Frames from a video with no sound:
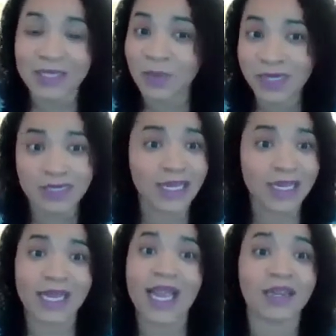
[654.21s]
Especially
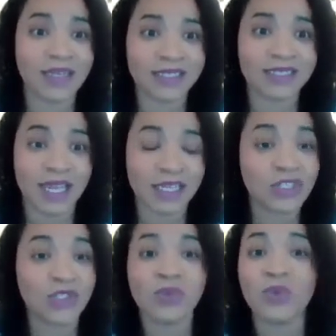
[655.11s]
any kind of good sex.
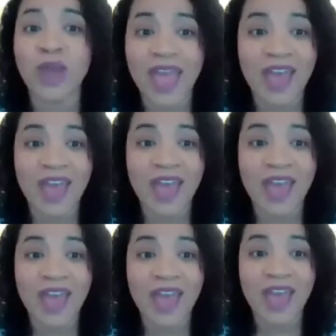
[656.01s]
You have
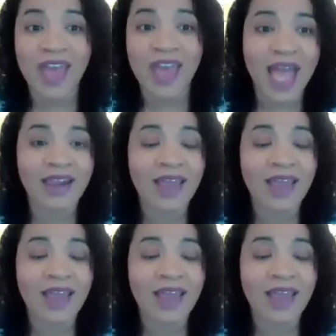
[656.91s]
a lot